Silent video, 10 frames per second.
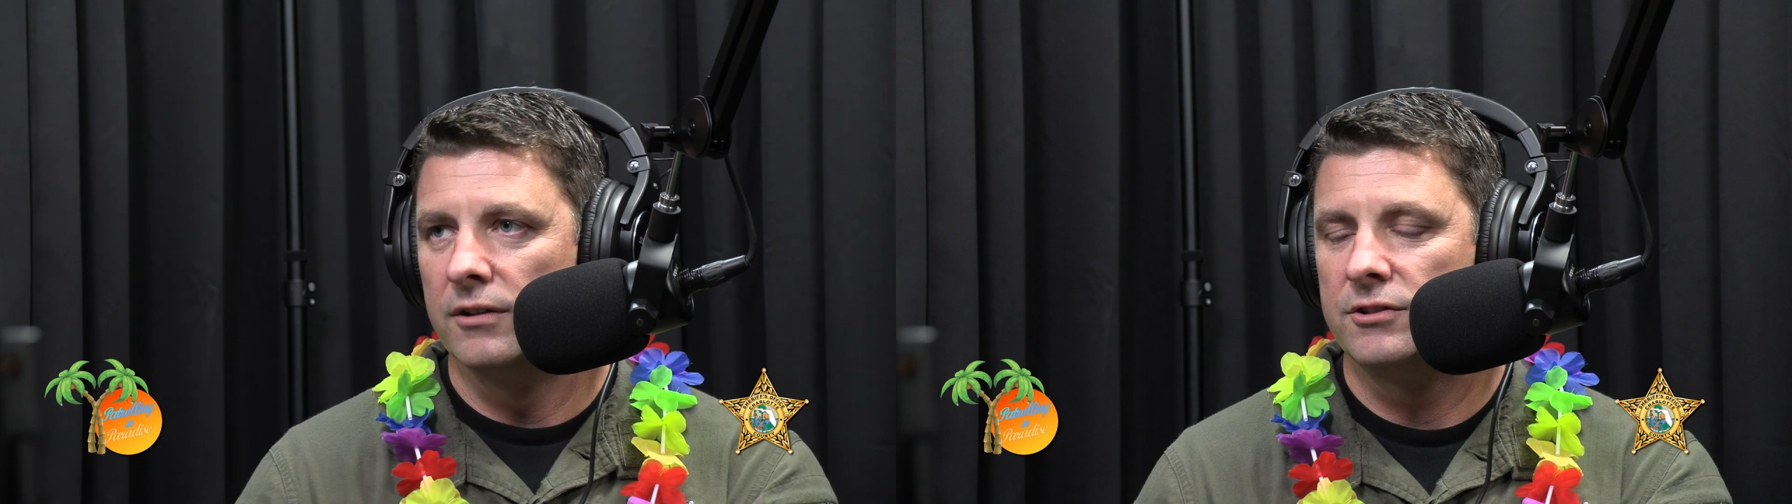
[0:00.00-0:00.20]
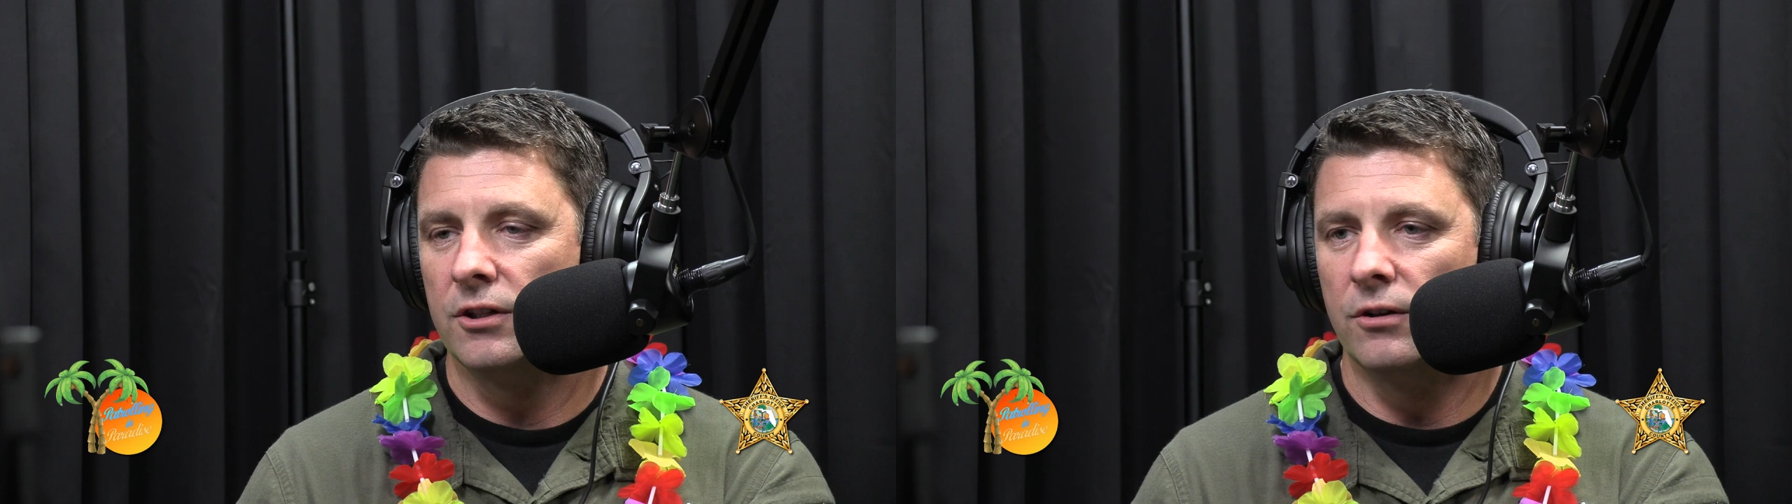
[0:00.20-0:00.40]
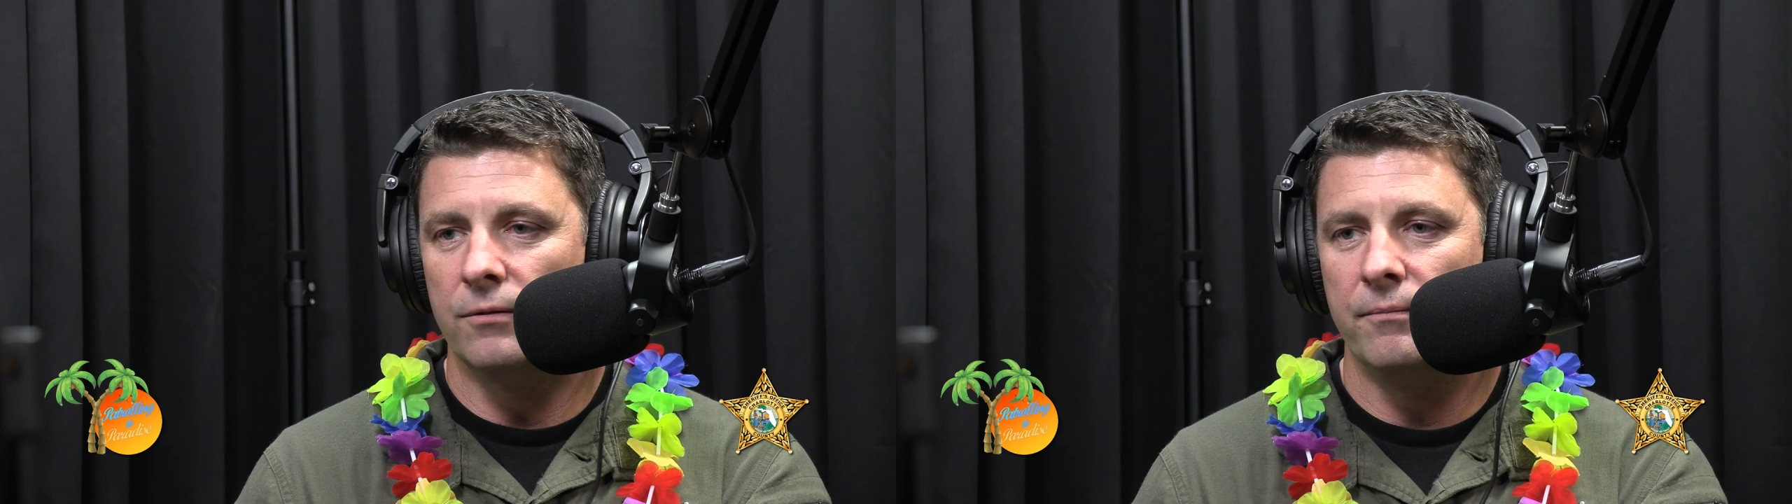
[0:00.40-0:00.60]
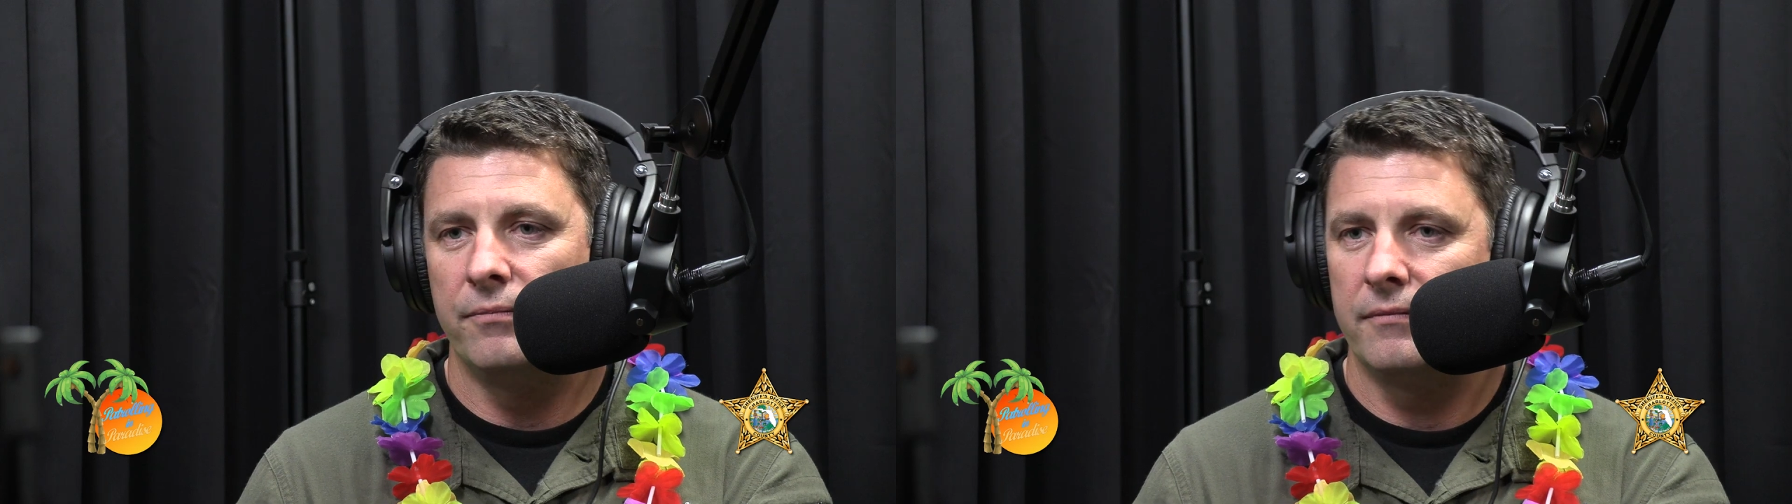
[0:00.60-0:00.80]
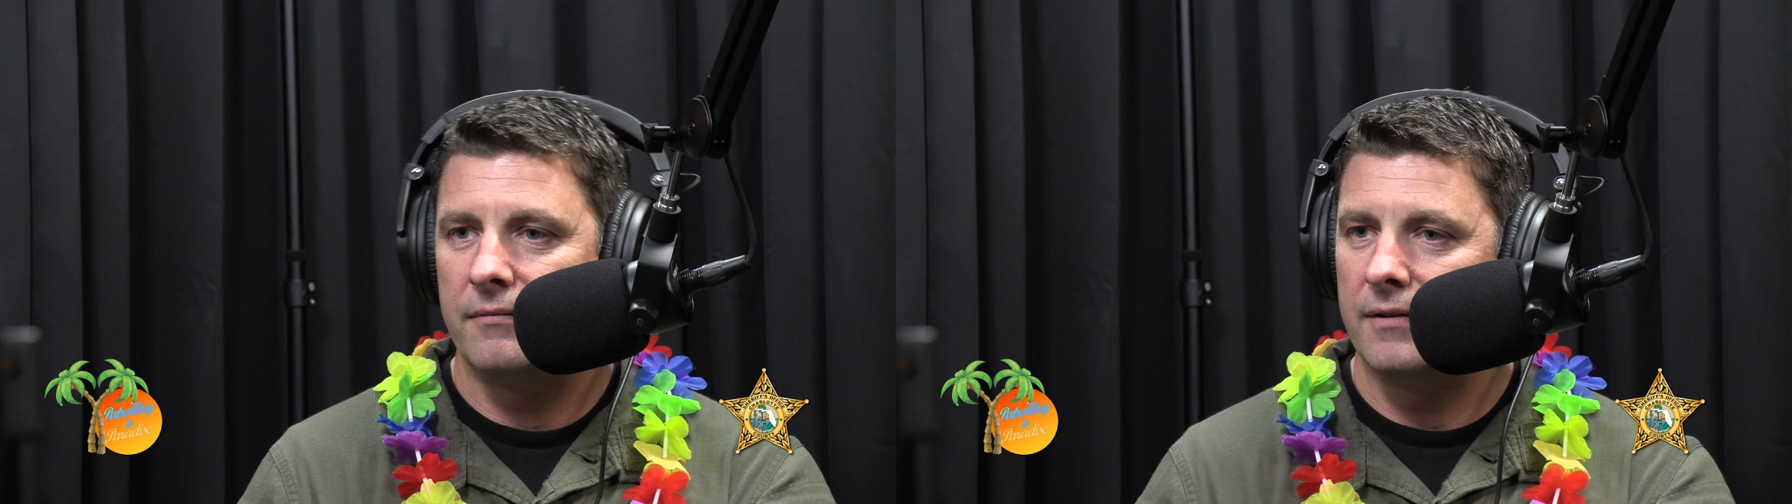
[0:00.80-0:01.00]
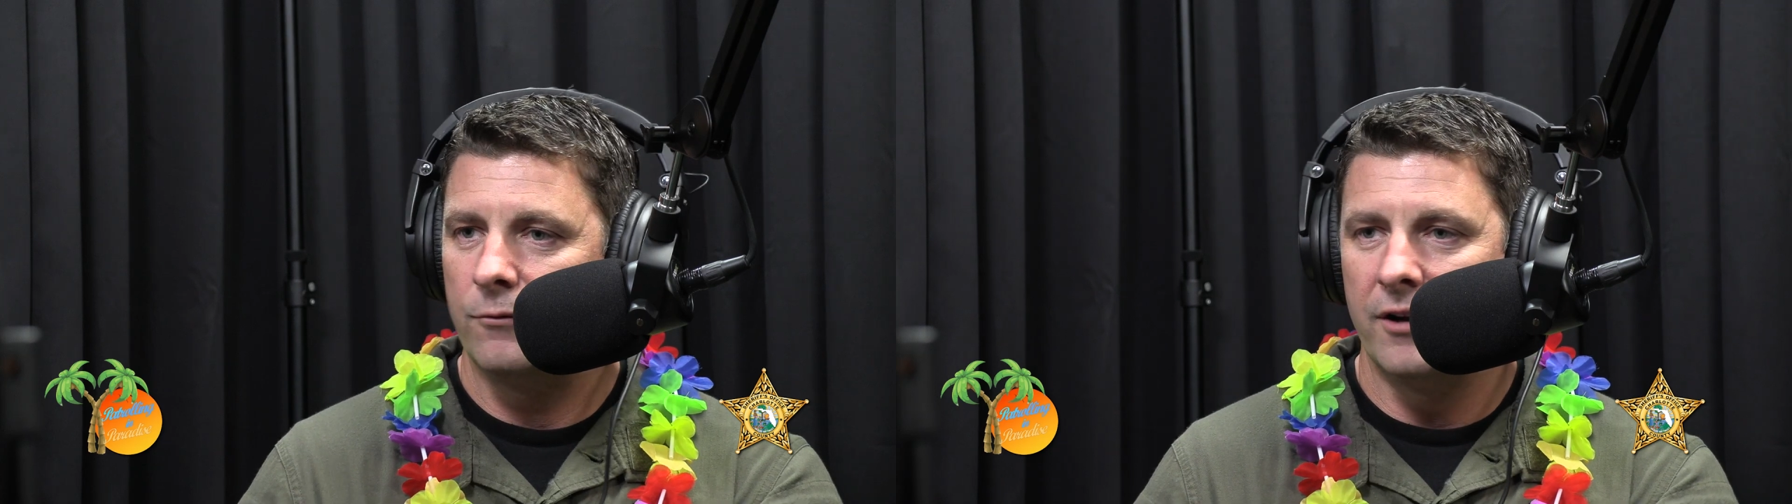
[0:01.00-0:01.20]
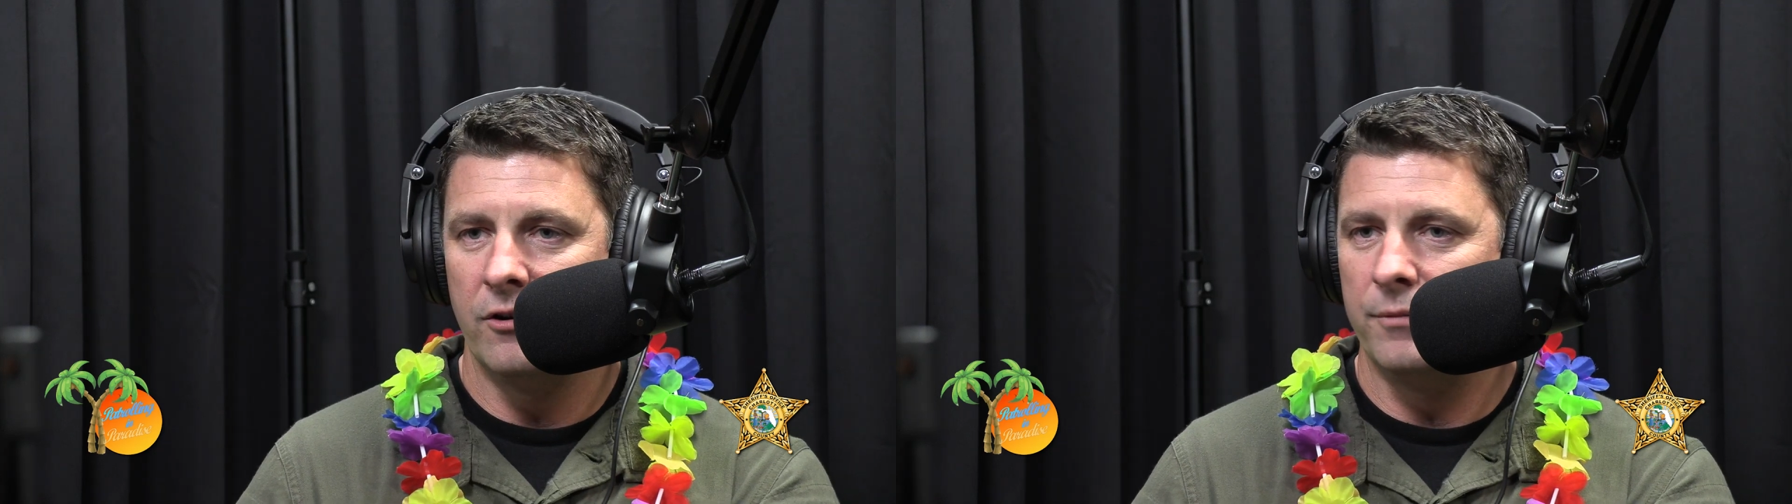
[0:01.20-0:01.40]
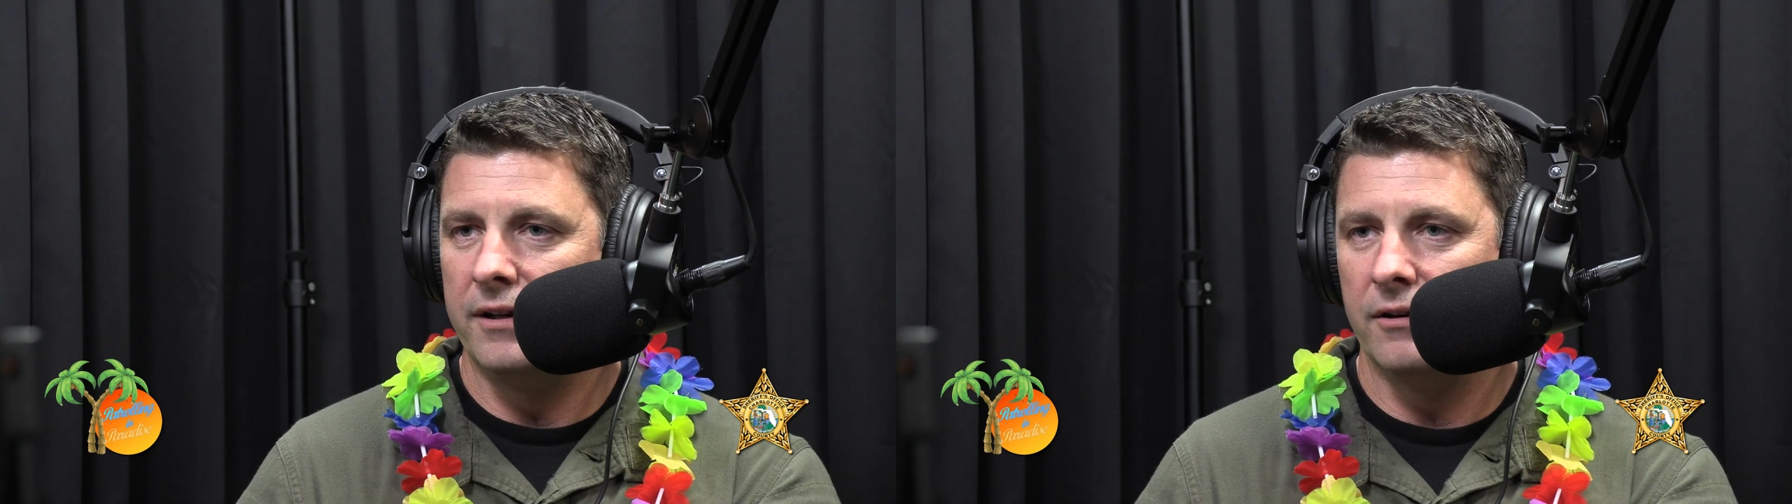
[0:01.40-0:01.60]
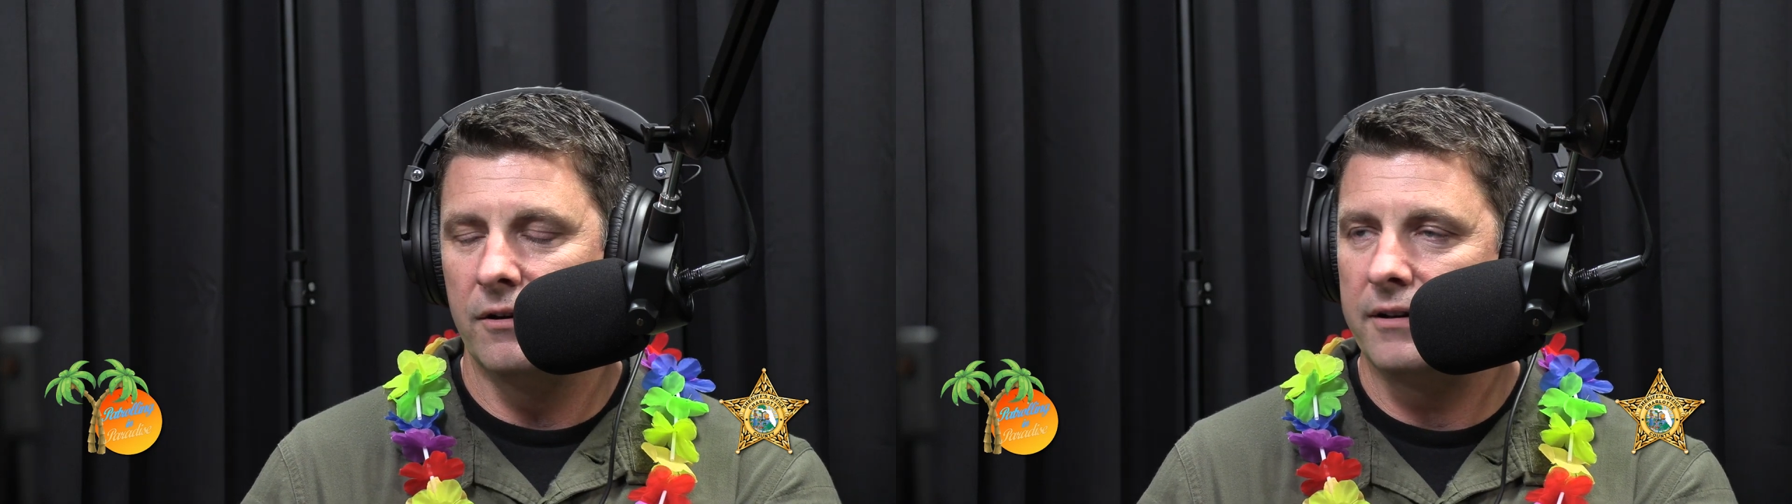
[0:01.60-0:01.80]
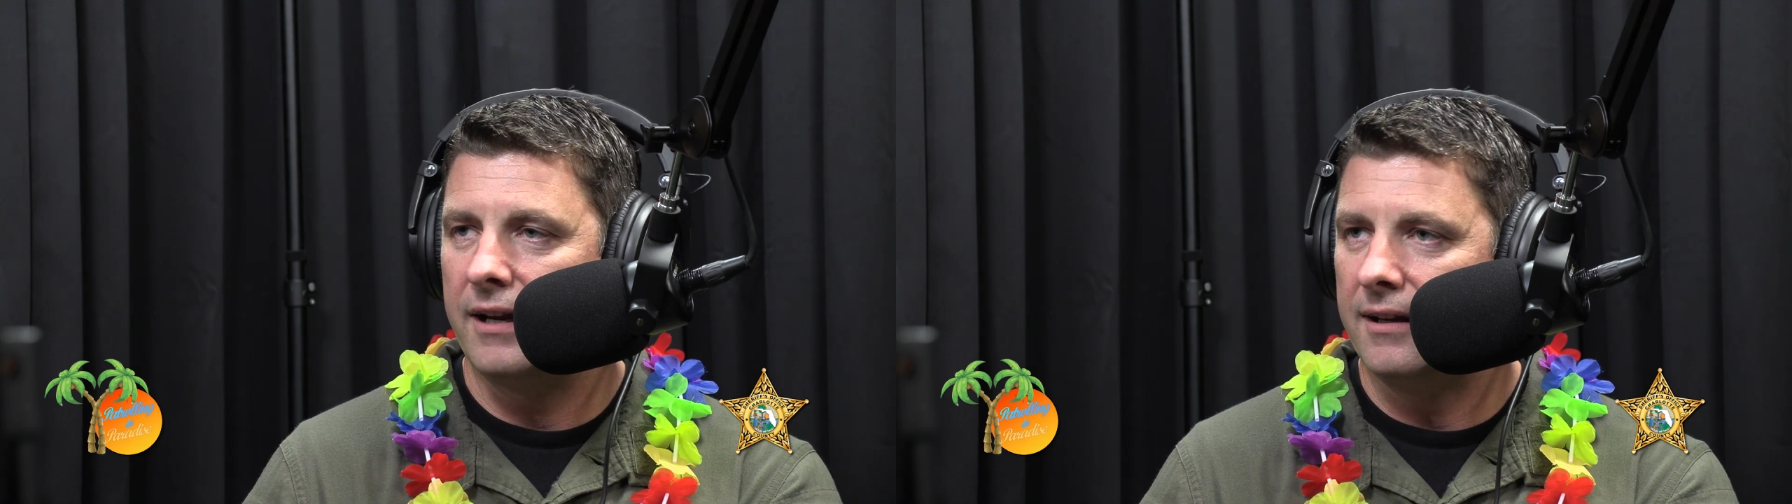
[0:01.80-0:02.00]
So whether it be Hurricane